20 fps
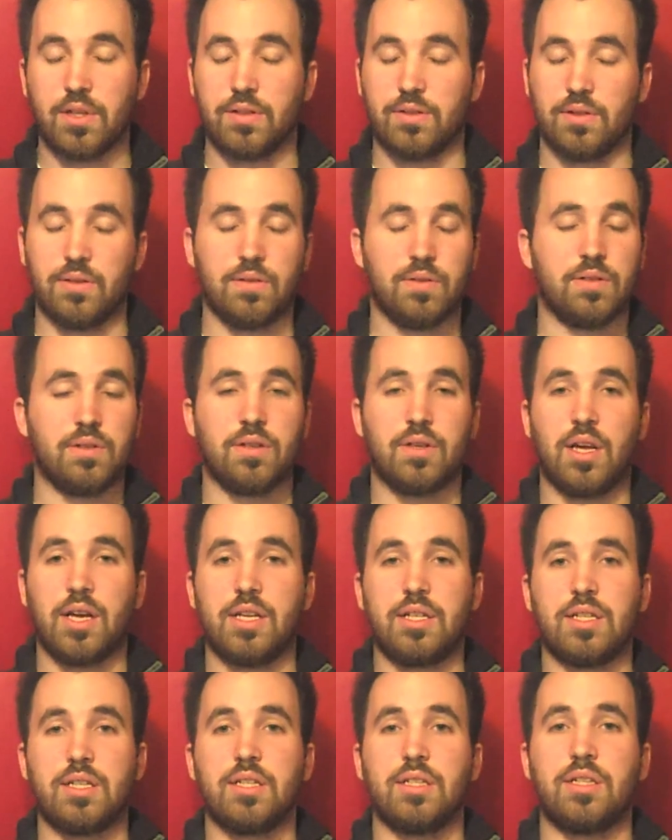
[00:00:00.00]
listen.
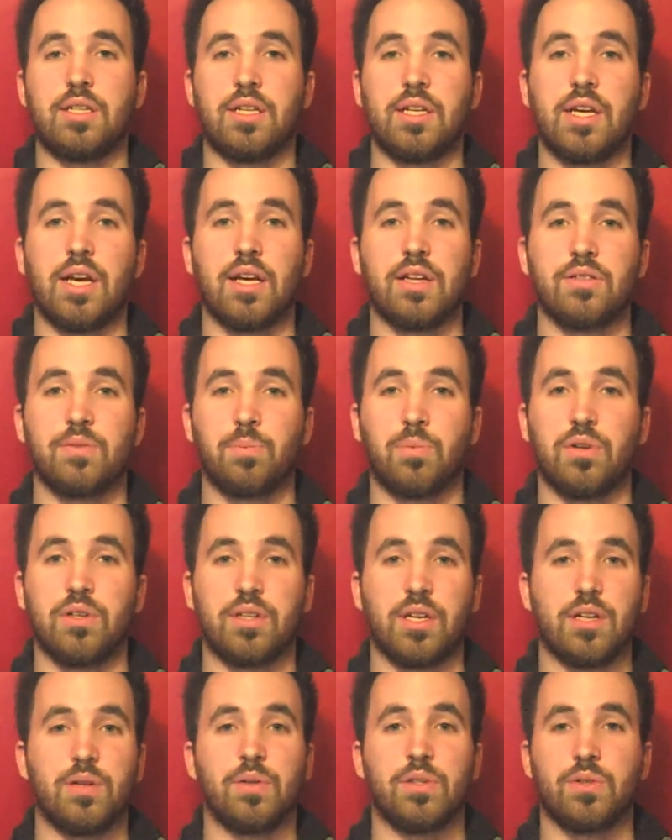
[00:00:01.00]
AT&T has
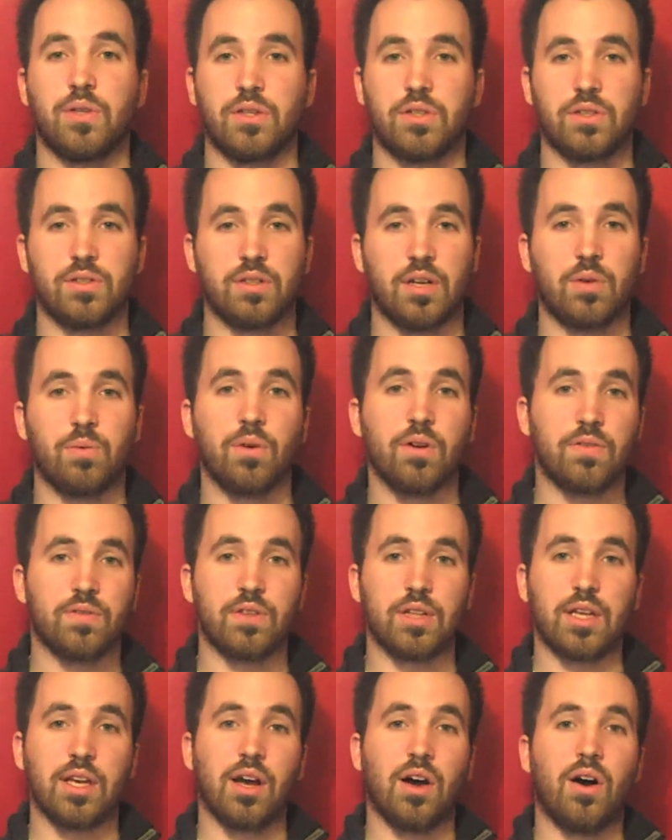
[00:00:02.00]
put data restrictions on
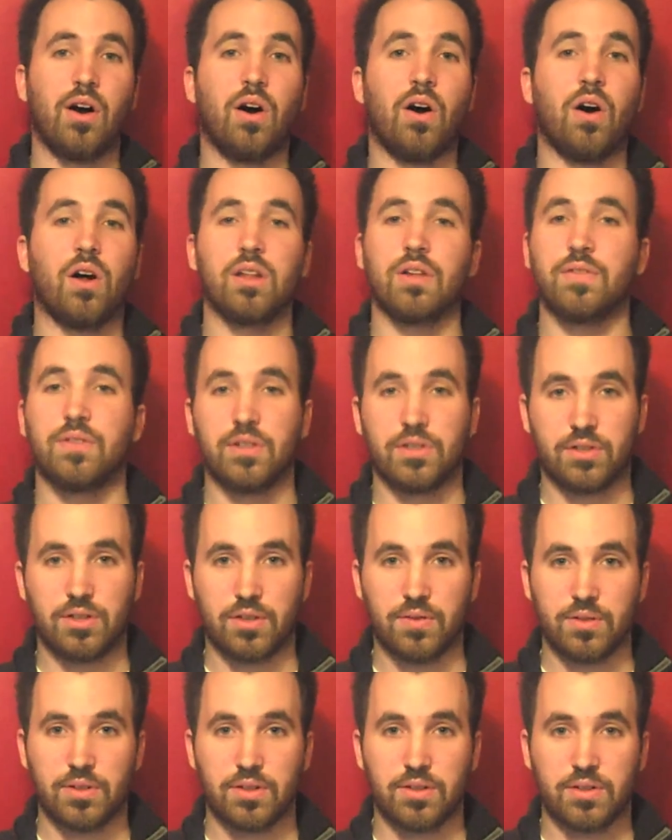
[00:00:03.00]
roughly all of their
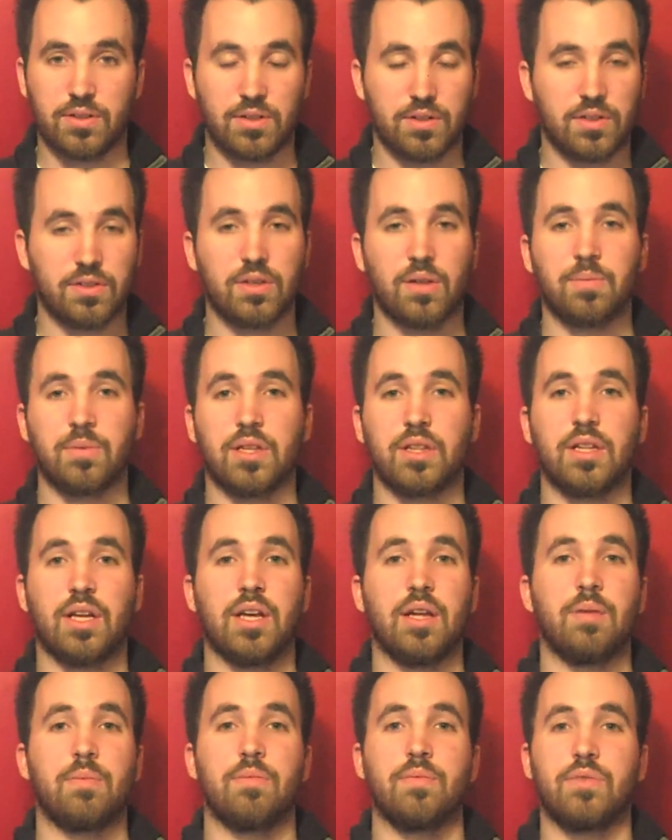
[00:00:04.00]
services. This is something
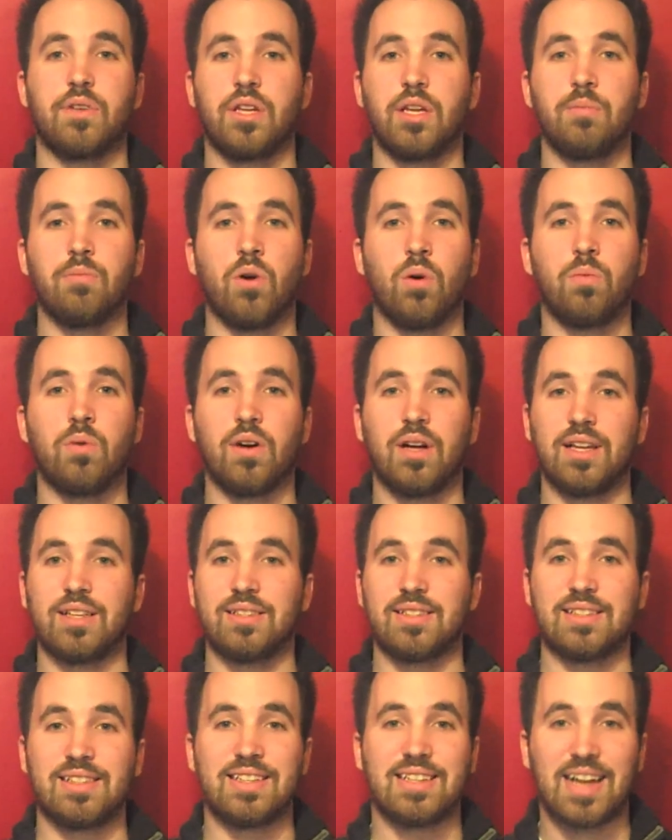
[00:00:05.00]
that T-Mobile
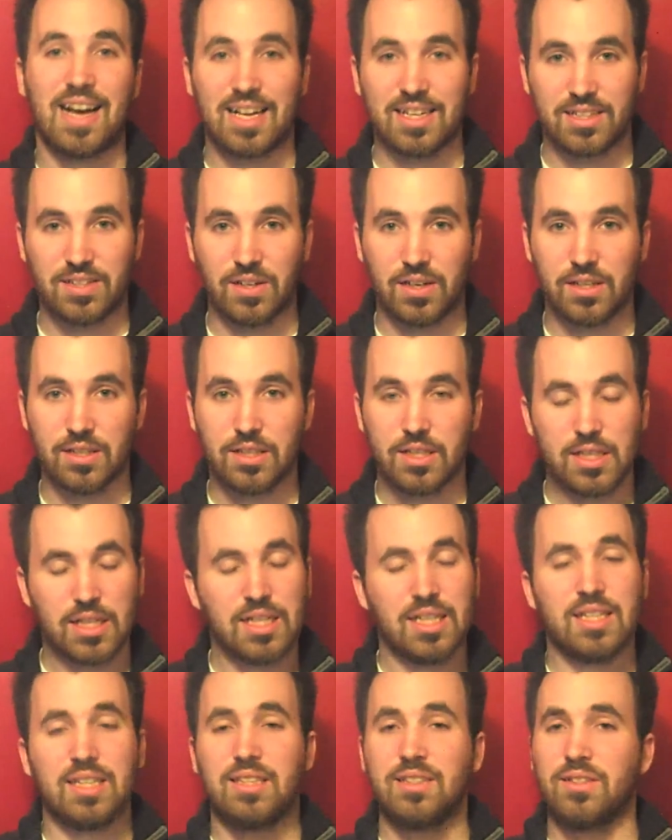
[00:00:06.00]
has not done.
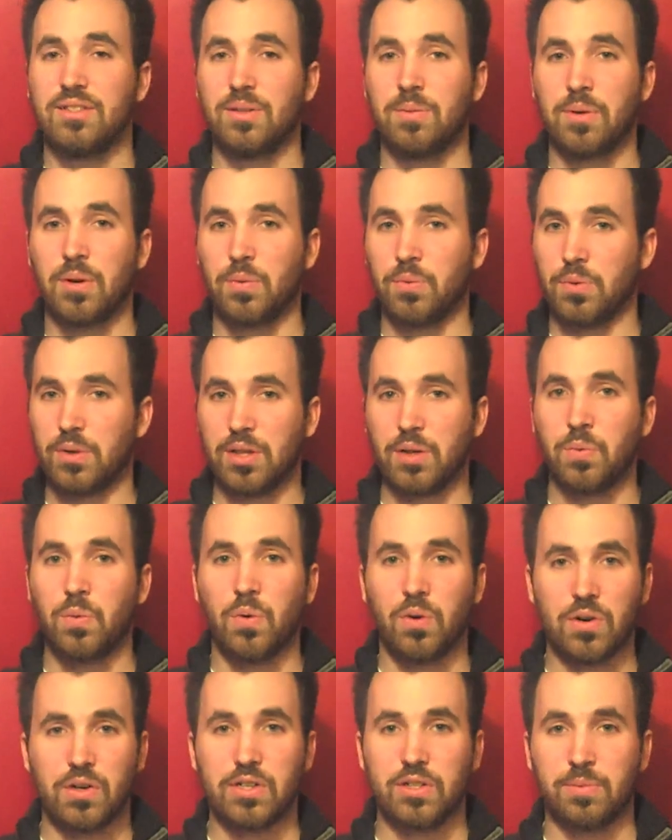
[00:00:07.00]
This is something that really
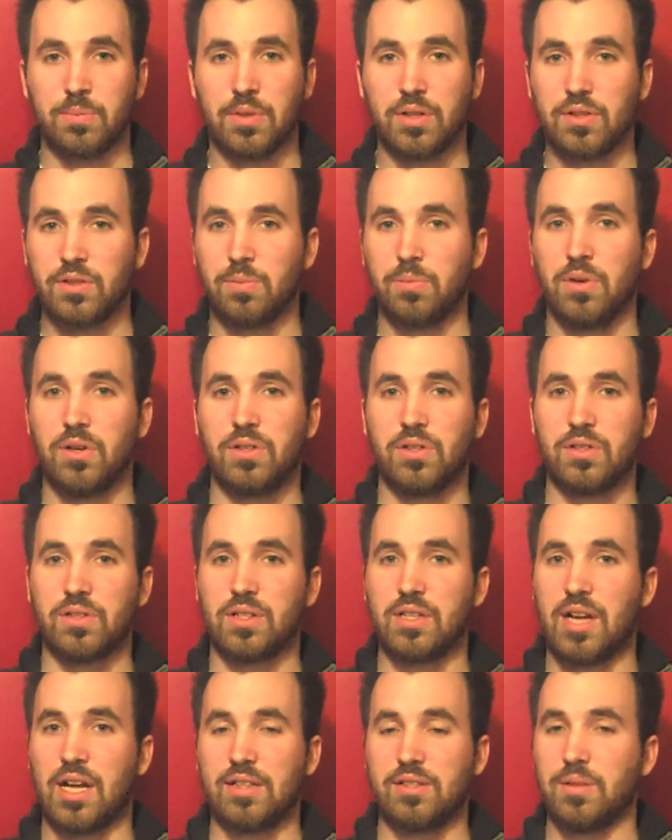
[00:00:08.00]
worries me. This merger
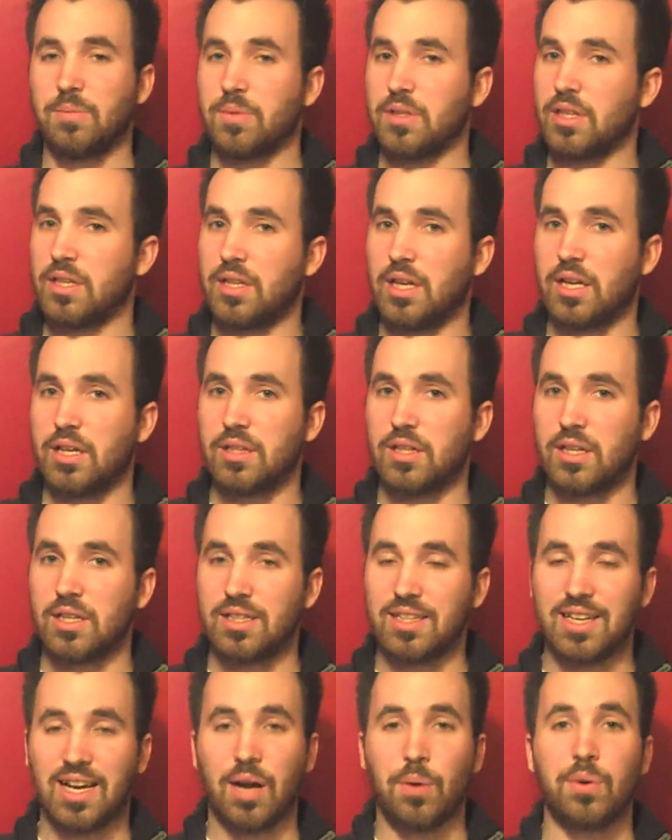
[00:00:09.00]
is not something to take
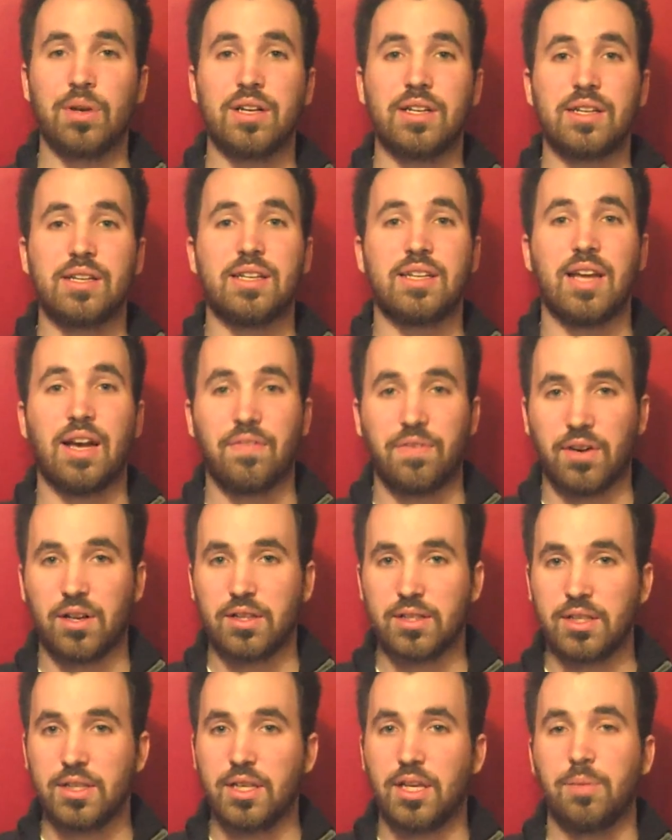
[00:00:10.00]
lightly. I would
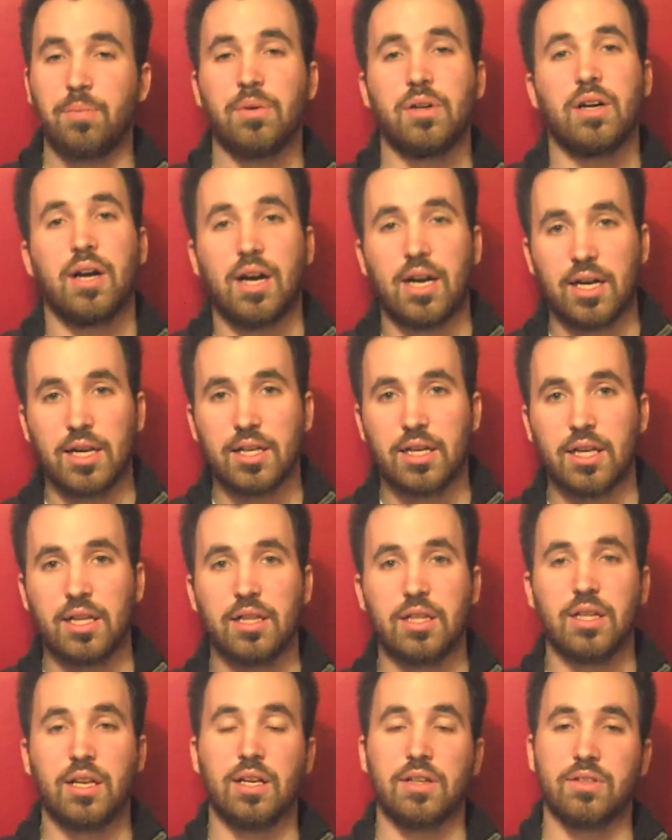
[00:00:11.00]
definitely keep your eye on
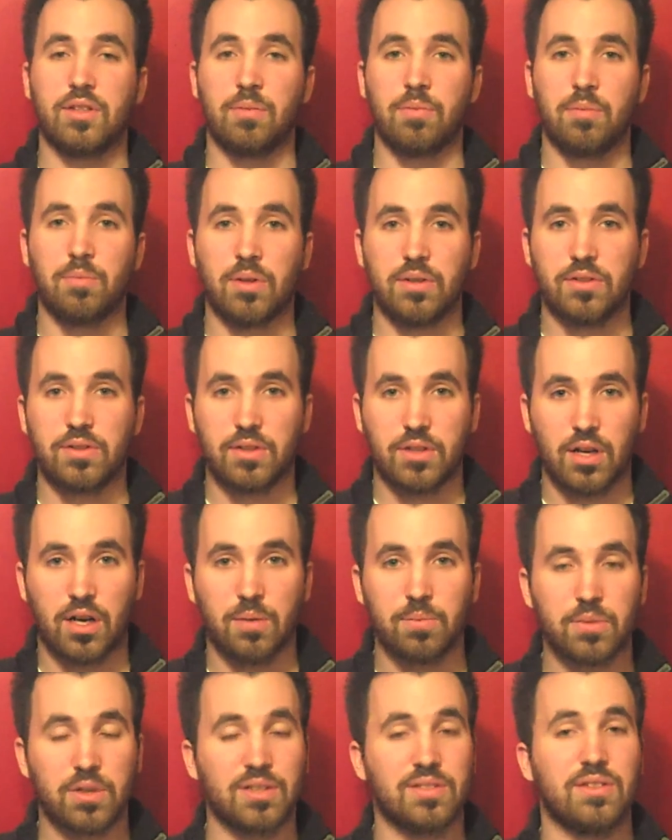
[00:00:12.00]
it in the next couple months to
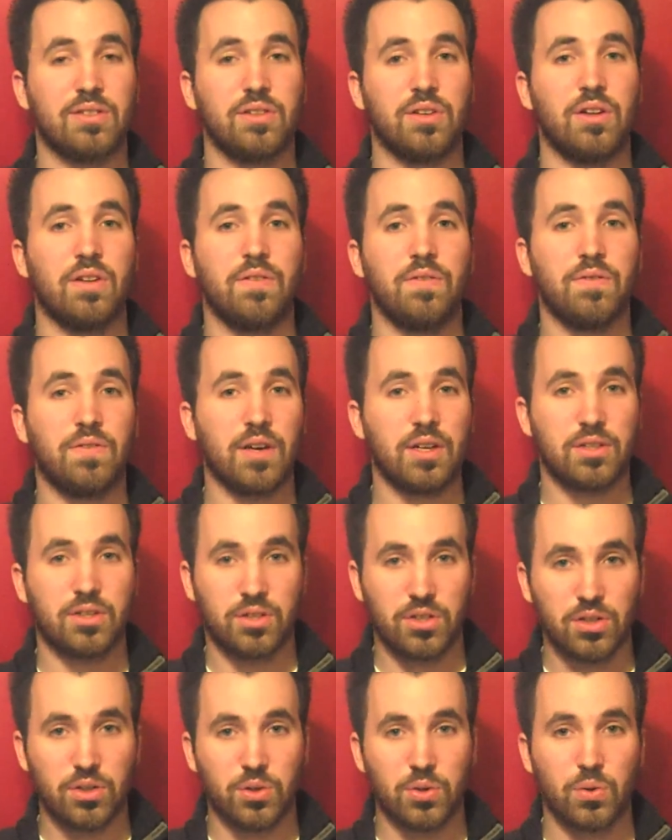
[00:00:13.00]
come because this could
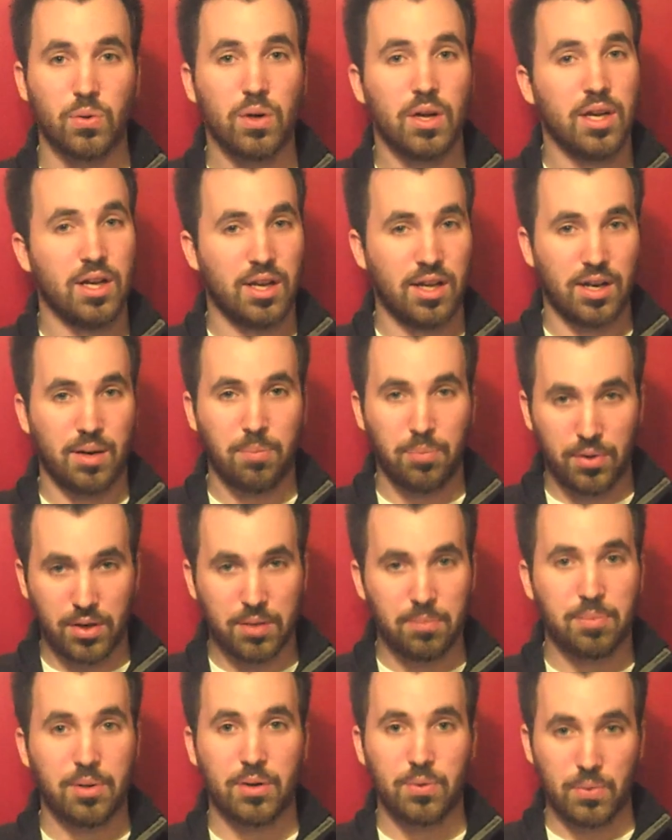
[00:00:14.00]
affect you in a
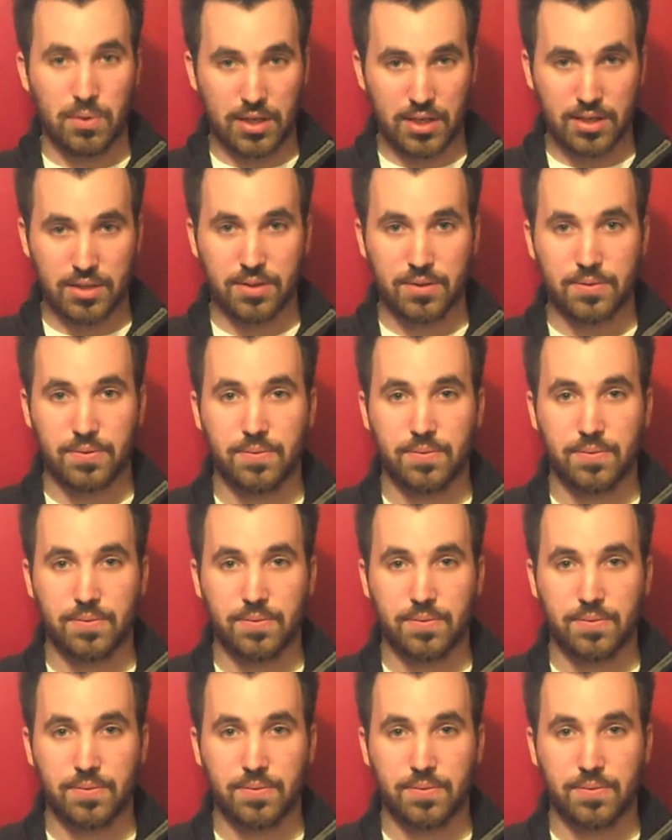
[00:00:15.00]
pretty big way.